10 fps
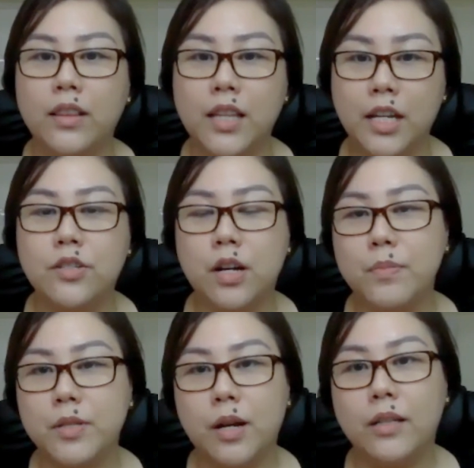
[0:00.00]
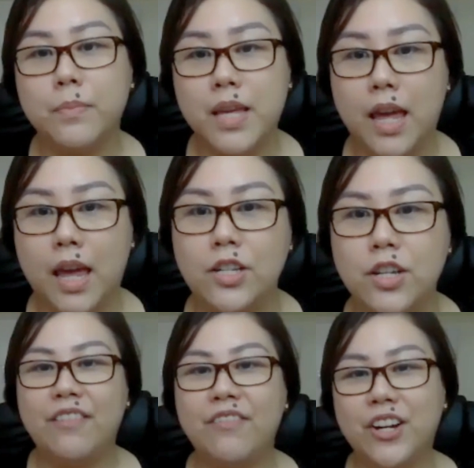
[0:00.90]
onlinejobs.ph
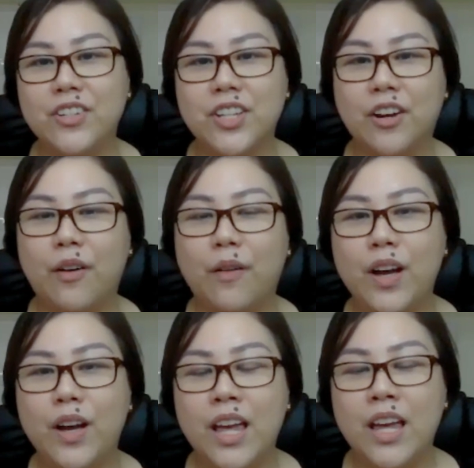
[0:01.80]
5 years ago.